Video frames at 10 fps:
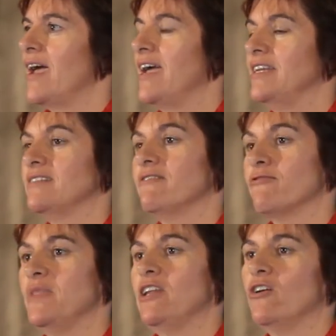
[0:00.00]
And
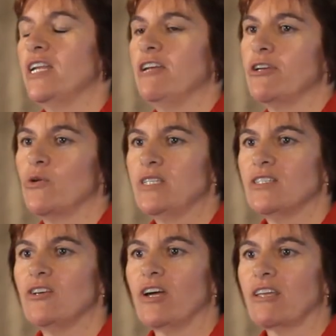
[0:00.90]
from then on he
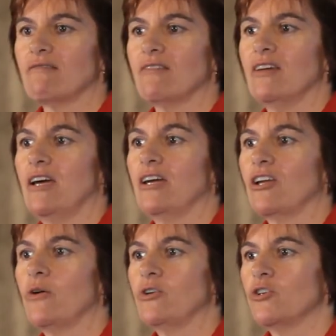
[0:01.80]
requested I
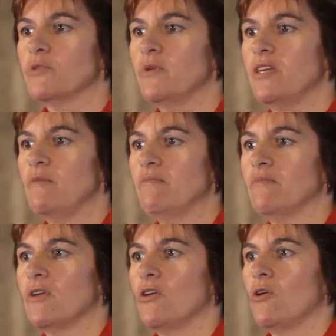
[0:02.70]
go on jobs with him.
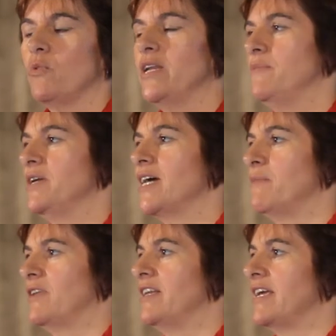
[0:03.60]
When he
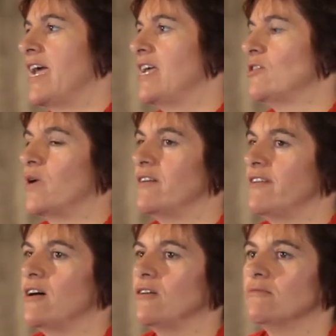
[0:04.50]
became leading hand at one of
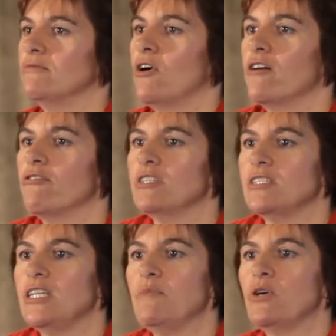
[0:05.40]
our high-rise
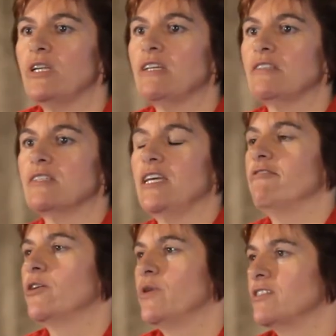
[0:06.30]
city buildings, he
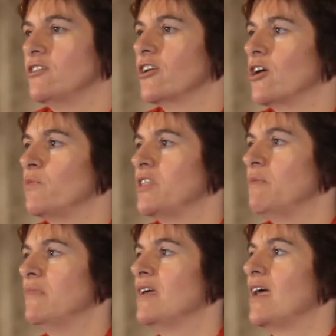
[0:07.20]
requested I go with
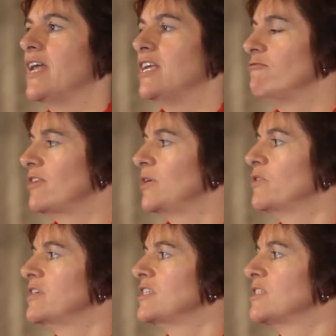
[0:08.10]
him, and he really
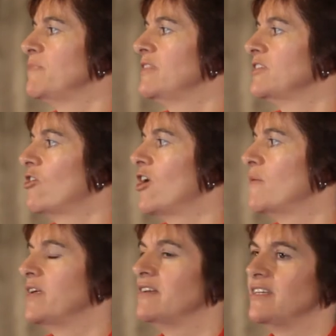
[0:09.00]
wanted to spend the
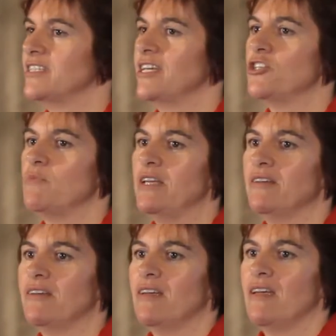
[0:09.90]
time and teach me.
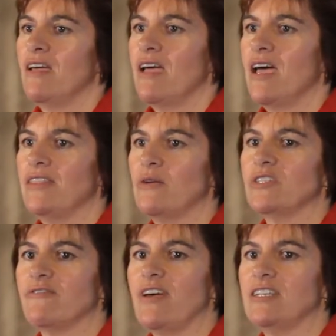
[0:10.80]
And that
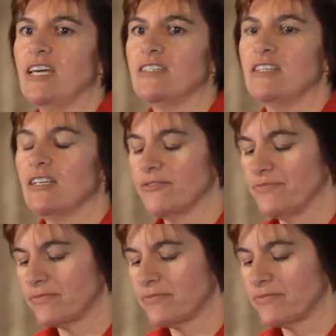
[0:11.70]
was fantastic.